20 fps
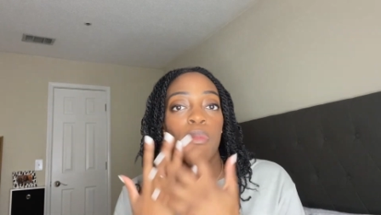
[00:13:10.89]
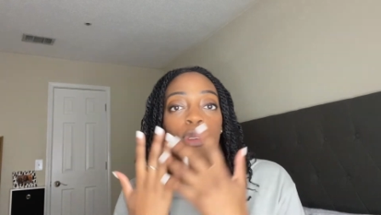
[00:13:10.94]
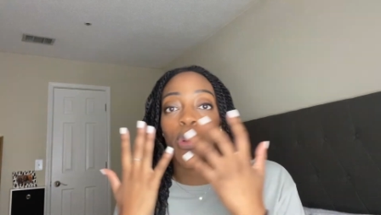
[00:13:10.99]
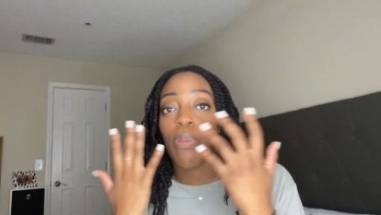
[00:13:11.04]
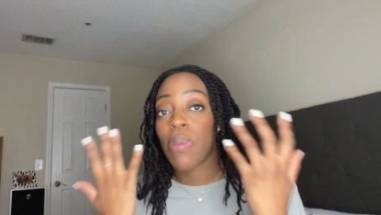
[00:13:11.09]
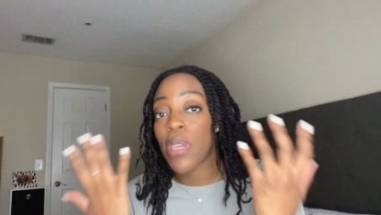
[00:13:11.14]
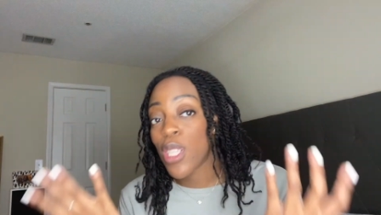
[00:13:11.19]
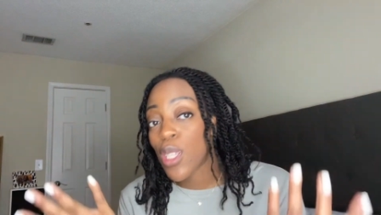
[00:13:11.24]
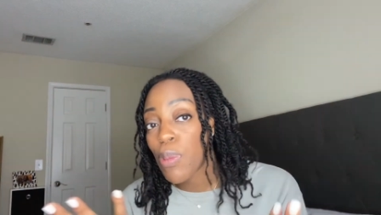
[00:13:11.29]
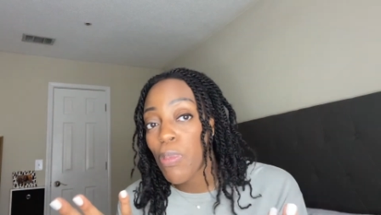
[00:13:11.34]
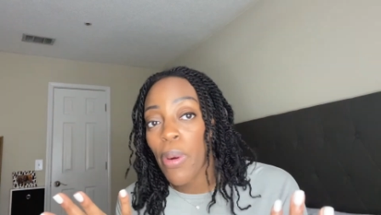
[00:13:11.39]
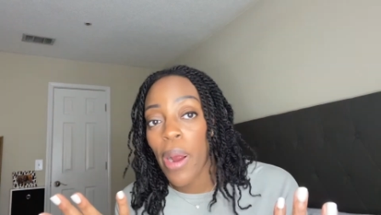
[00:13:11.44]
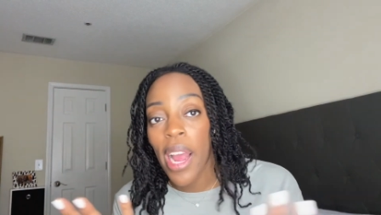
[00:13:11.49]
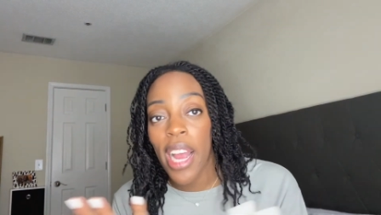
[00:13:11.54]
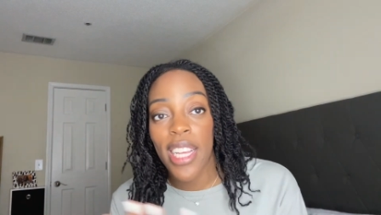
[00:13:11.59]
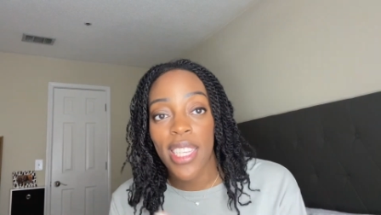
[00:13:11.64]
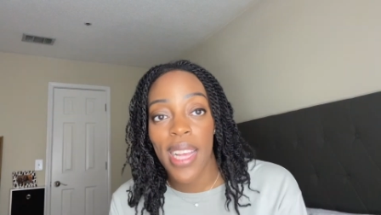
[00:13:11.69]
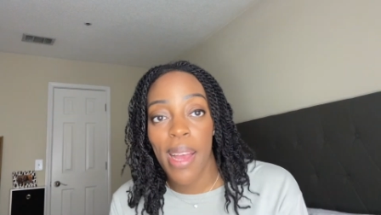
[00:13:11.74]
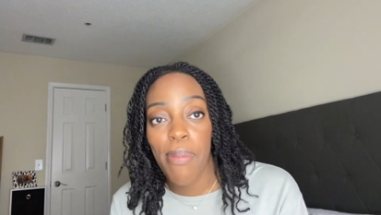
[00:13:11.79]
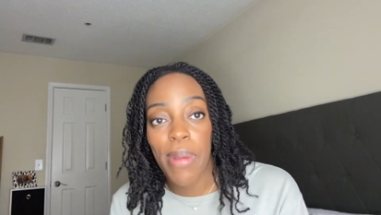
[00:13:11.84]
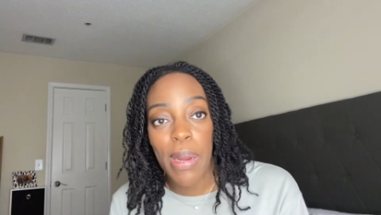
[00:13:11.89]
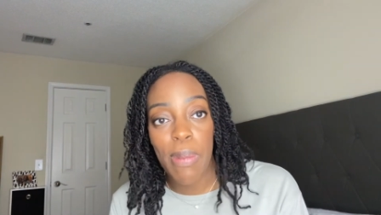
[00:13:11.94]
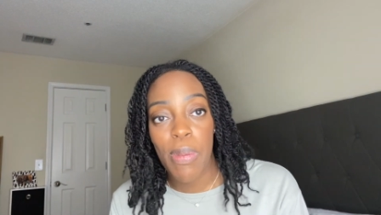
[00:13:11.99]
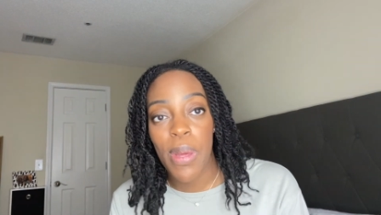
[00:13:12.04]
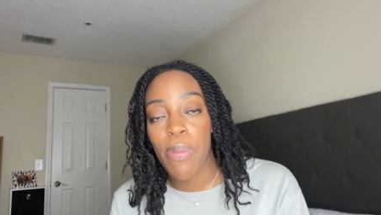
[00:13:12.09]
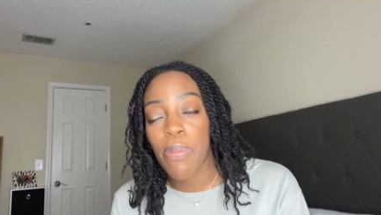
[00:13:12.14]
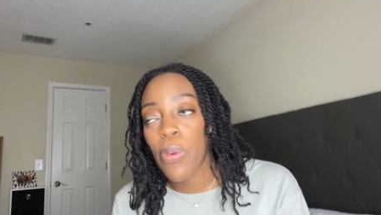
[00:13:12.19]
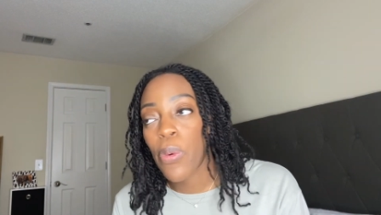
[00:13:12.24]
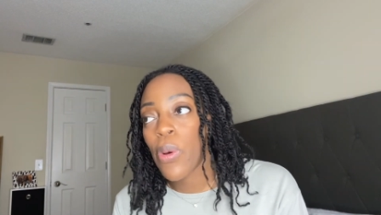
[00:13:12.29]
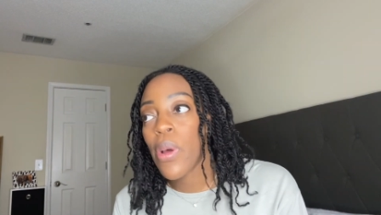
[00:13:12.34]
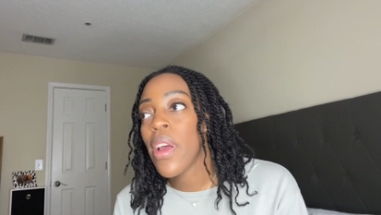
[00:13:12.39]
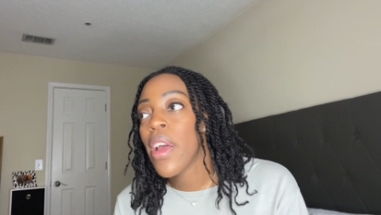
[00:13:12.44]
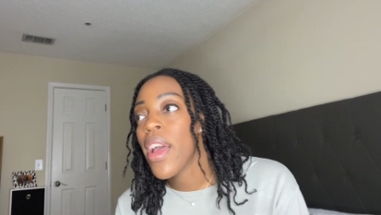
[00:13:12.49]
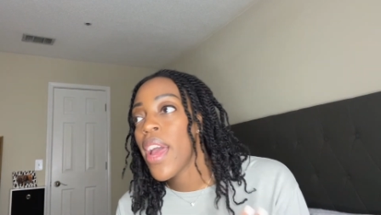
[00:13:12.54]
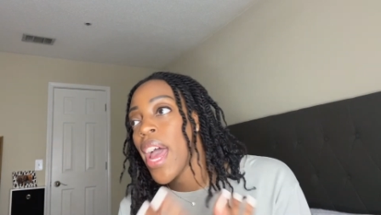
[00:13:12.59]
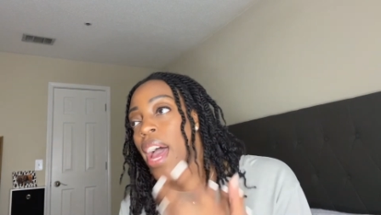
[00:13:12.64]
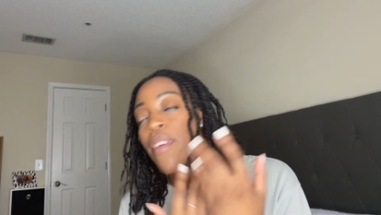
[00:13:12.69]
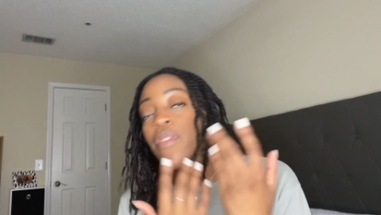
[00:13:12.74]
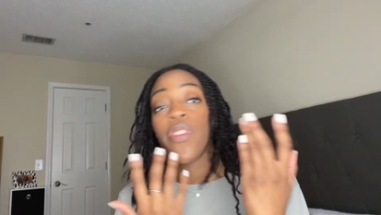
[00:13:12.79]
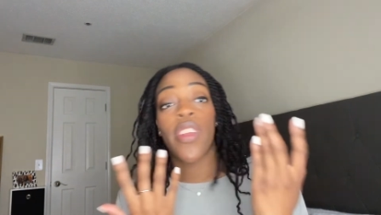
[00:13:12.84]
you'll be surprised how many people
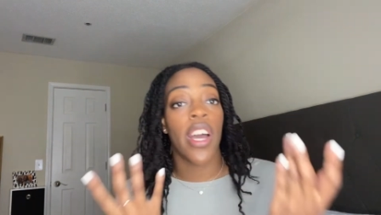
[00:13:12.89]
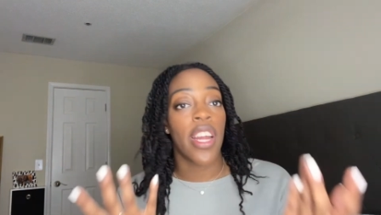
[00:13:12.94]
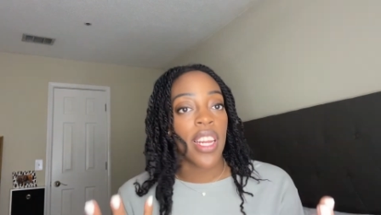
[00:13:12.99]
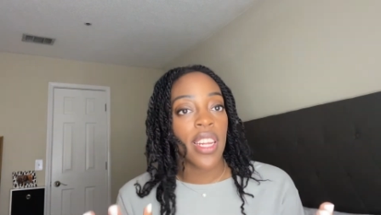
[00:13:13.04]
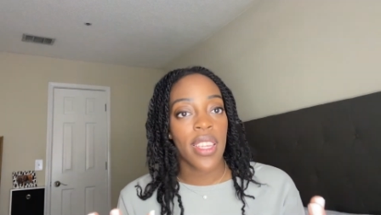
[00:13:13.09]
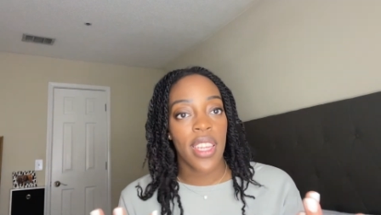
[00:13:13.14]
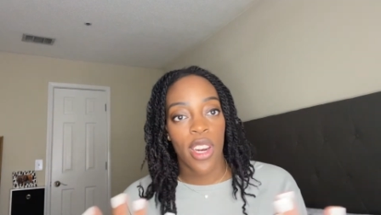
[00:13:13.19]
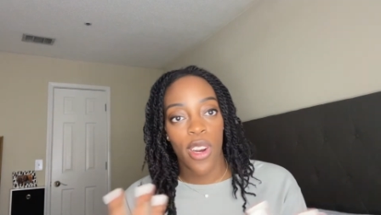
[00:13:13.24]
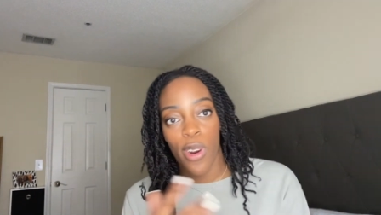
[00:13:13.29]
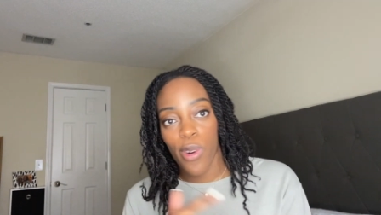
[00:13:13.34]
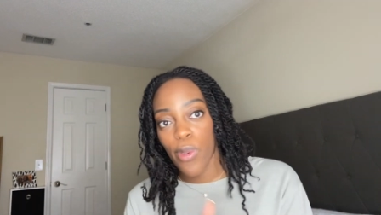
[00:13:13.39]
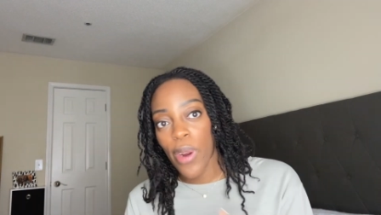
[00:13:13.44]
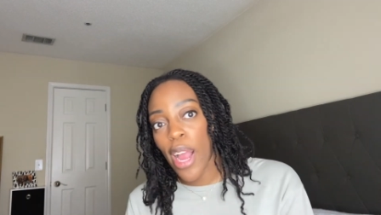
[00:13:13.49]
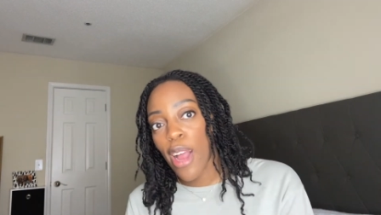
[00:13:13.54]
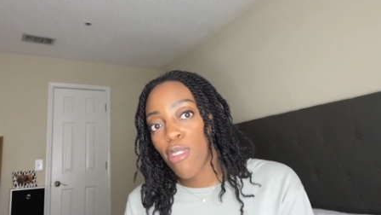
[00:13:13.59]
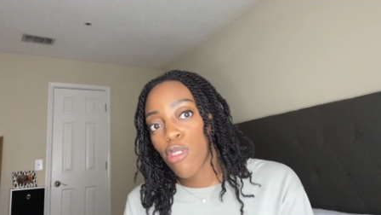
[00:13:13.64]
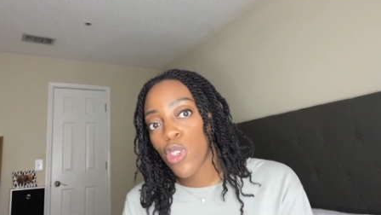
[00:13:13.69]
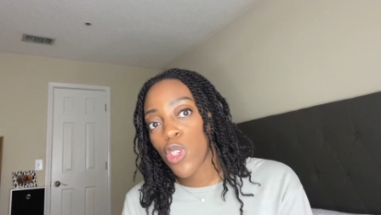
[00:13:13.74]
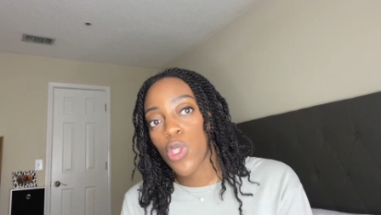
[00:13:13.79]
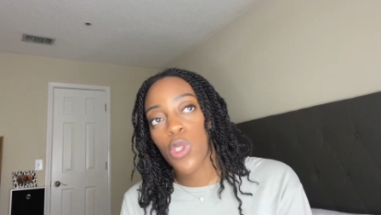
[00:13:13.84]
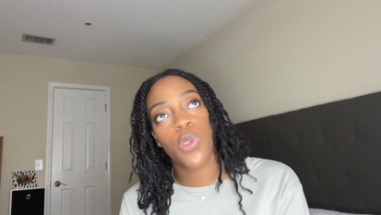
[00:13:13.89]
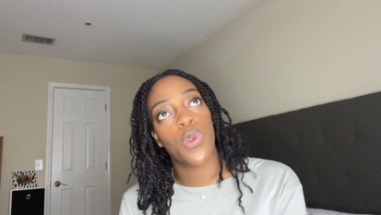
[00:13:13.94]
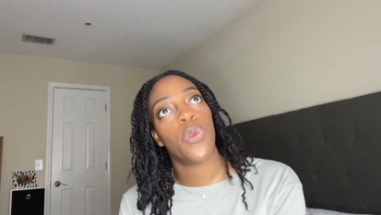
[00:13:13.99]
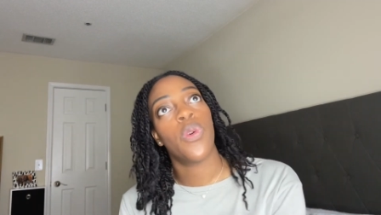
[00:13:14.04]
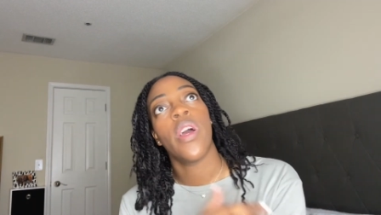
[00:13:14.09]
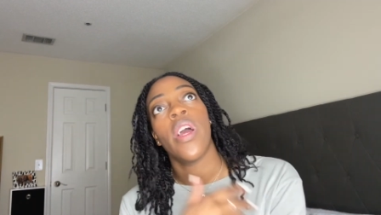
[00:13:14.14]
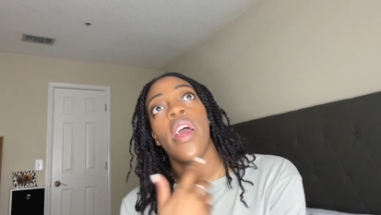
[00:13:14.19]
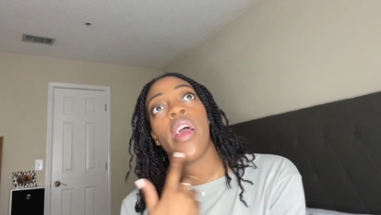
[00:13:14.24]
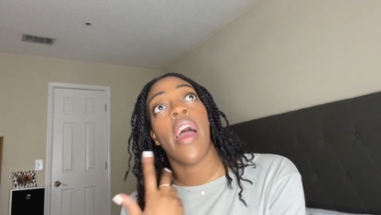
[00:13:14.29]
have done it that are around you.